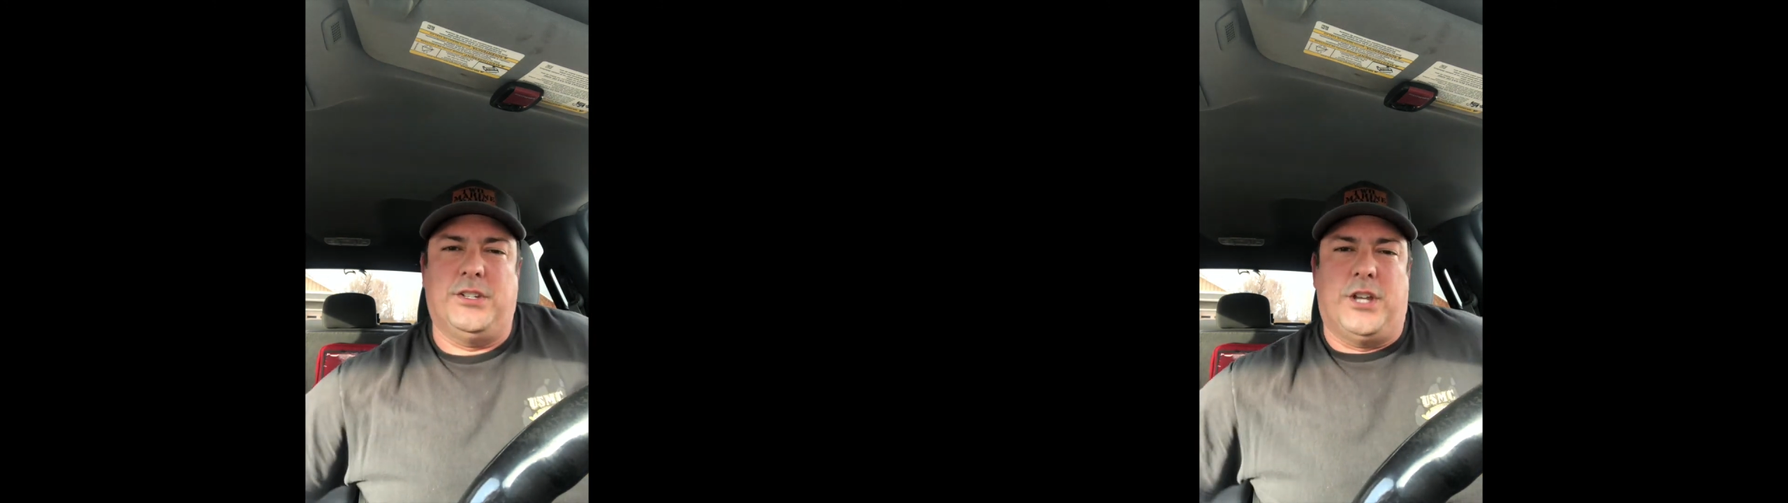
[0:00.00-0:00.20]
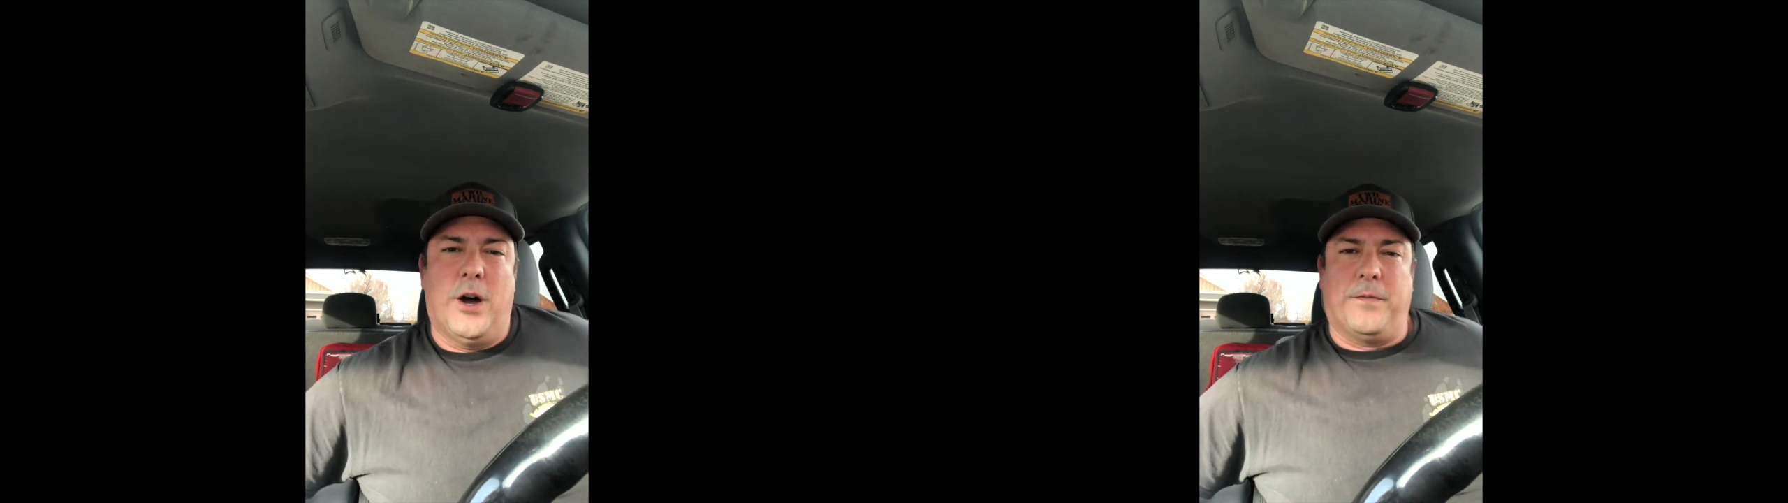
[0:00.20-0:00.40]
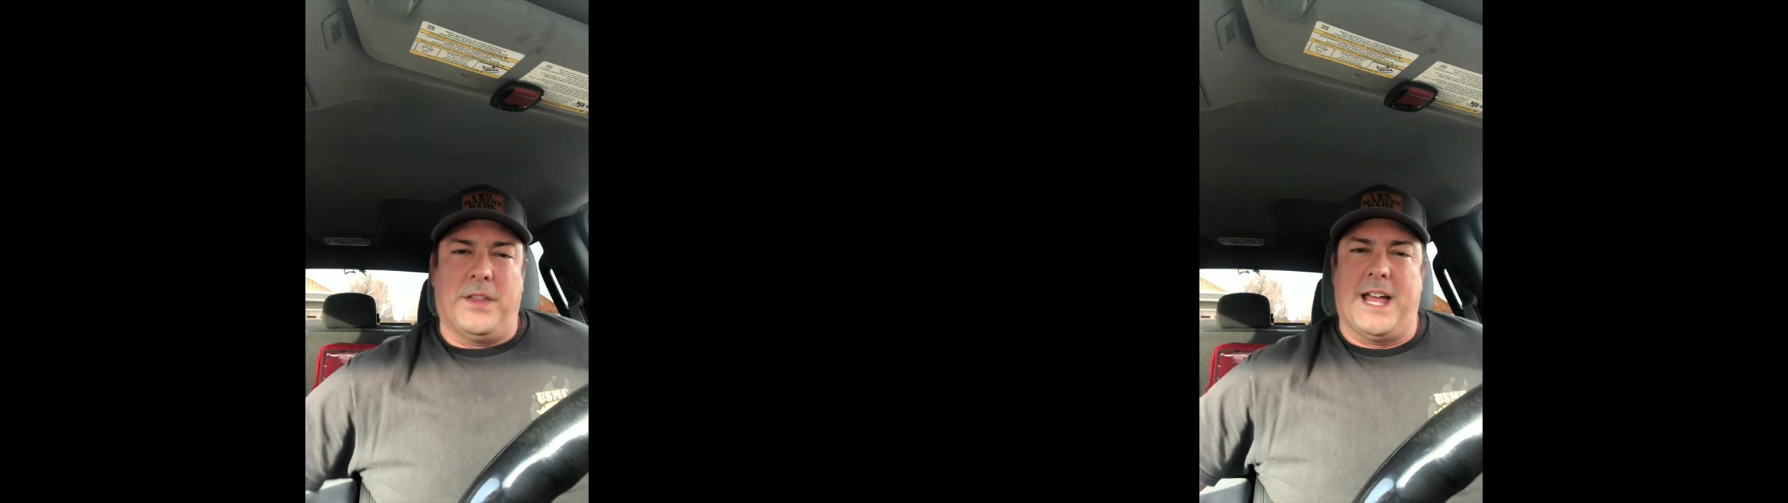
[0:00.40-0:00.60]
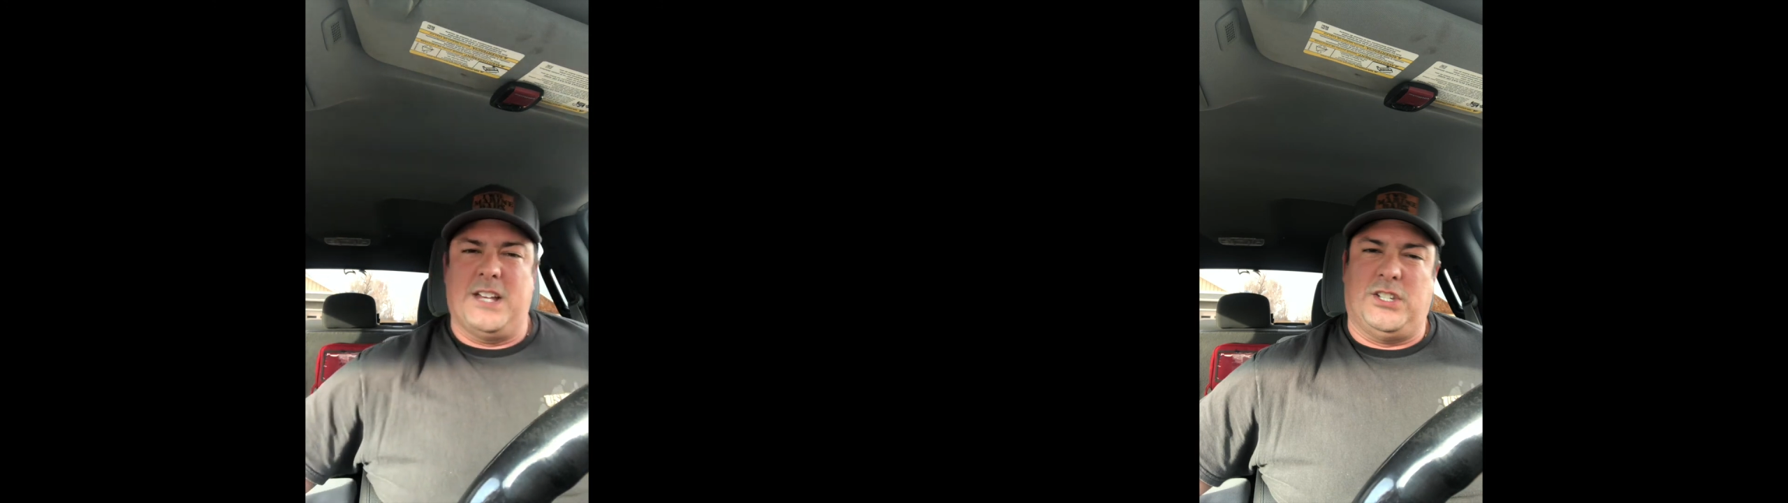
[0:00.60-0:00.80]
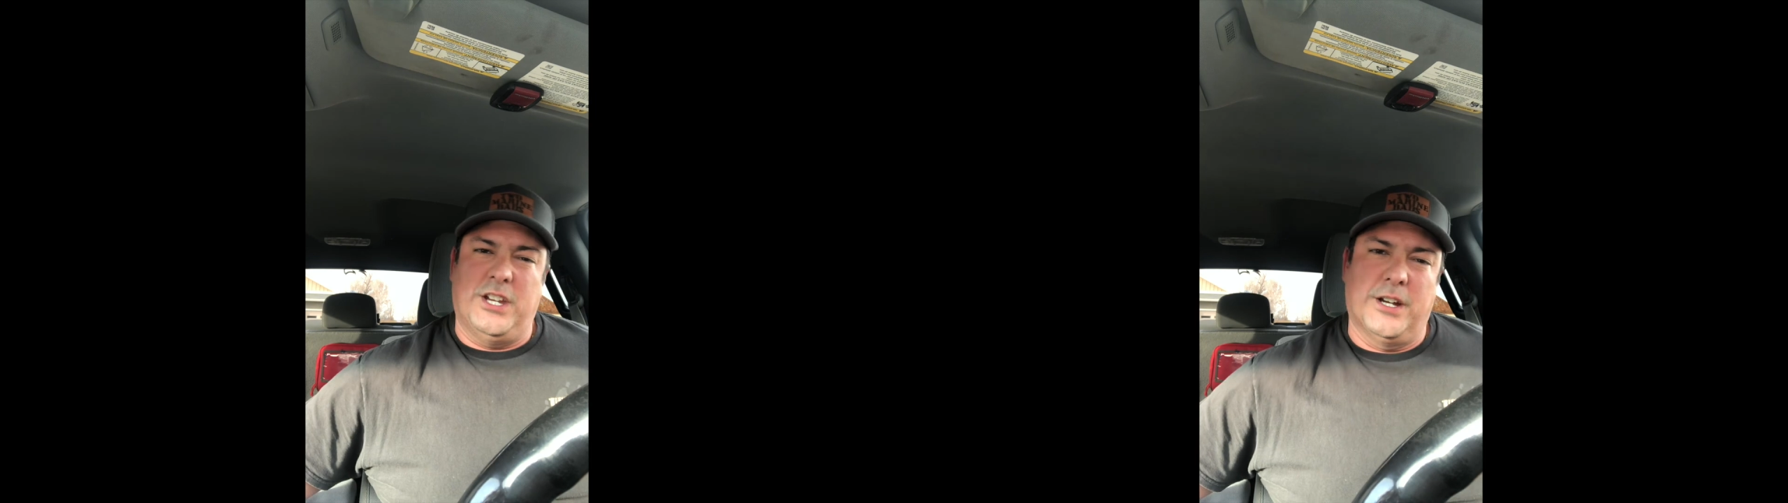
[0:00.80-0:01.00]
go for the
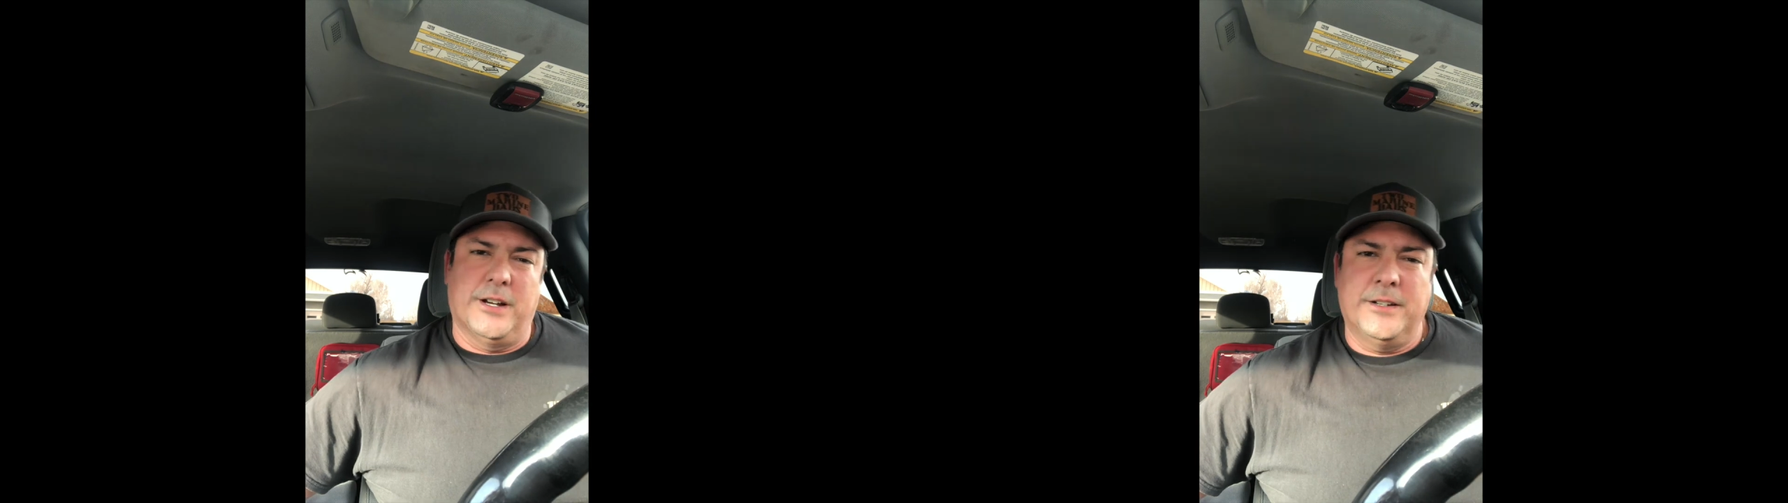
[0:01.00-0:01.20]
last year.